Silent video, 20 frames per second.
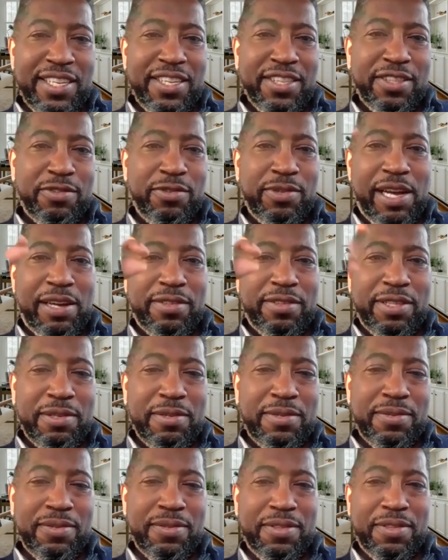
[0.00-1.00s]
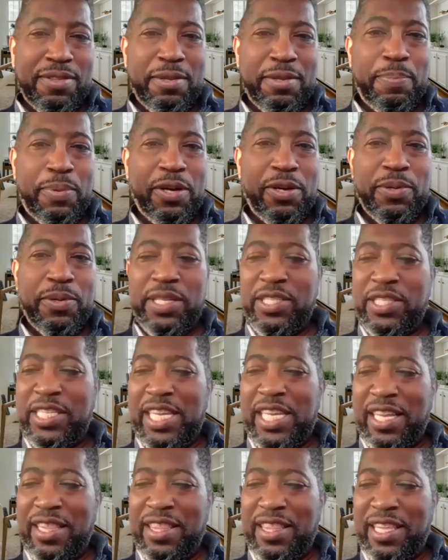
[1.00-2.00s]
throughout the, the poets. And
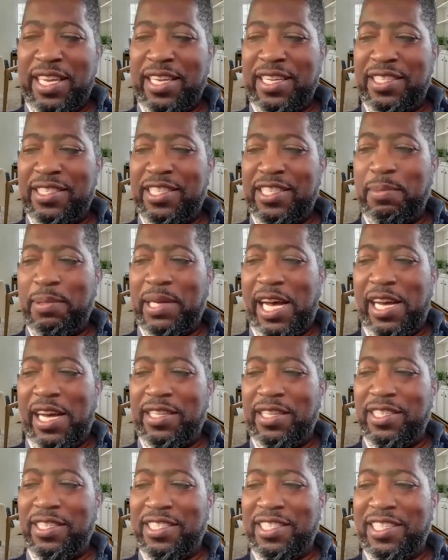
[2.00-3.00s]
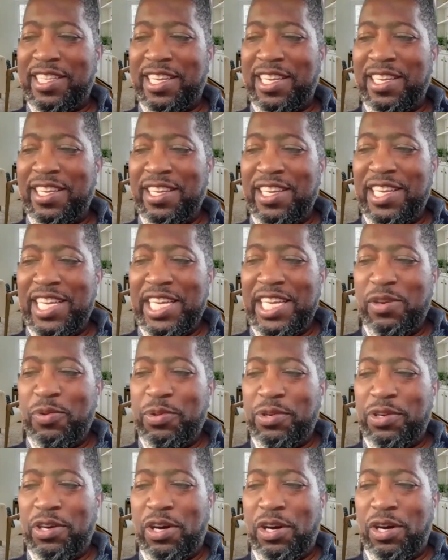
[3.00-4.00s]
I think subconsciously,
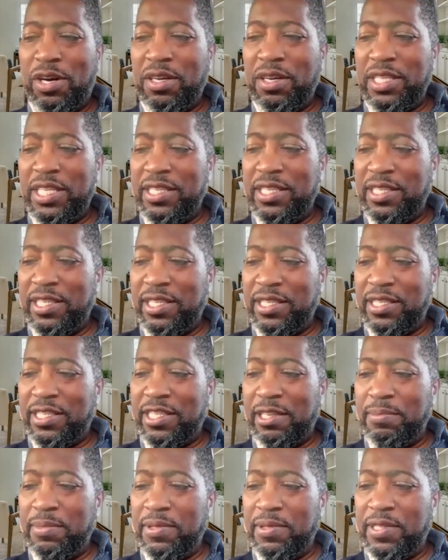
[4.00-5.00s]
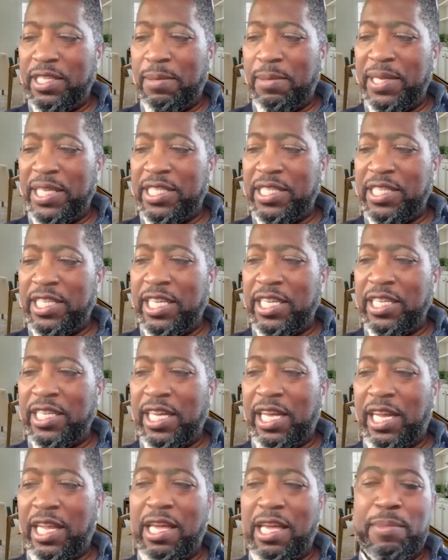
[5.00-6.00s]
we're all into some some extent
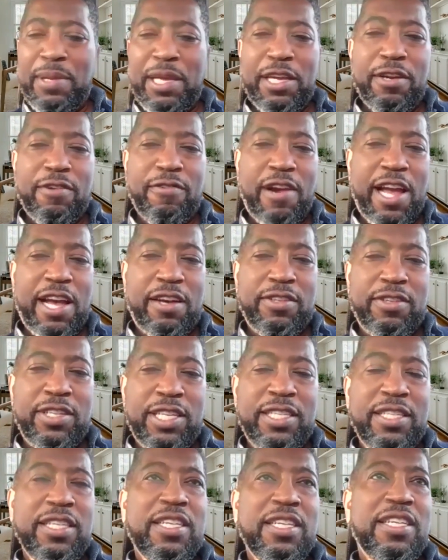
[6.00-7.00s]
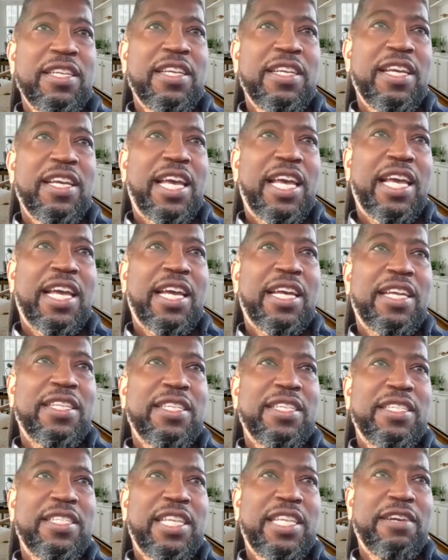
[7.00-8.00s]
claiming ground and
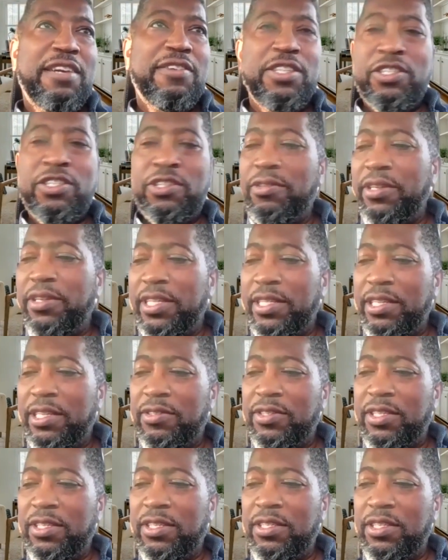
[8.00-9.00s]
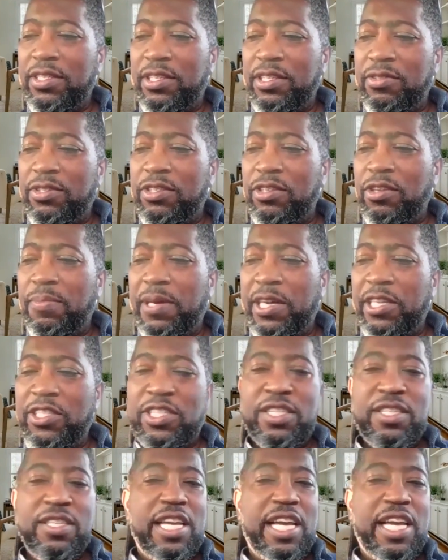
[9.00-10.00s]
and territory. There's a there's so much,
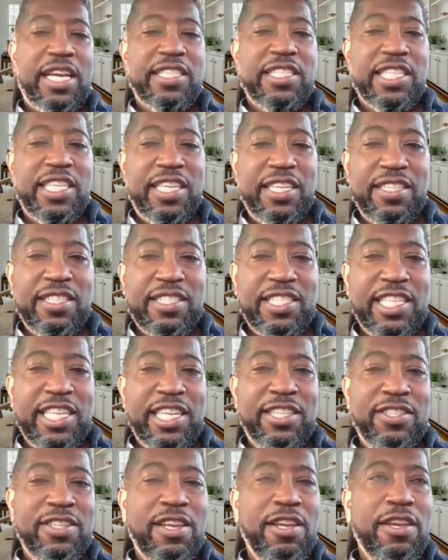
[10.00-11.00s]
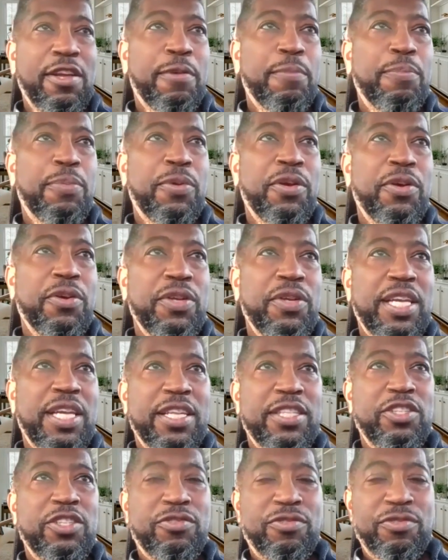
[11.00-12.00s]
as Keats says, beauty
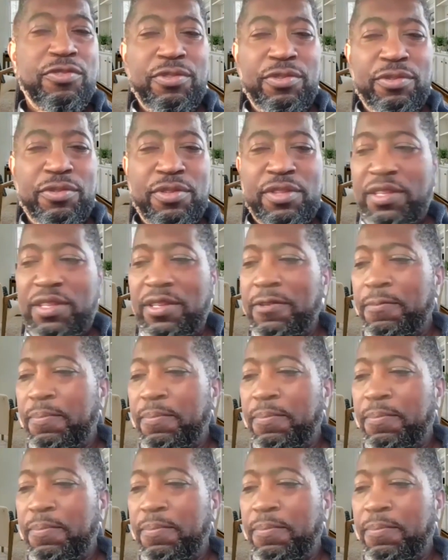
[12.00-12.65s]
and truth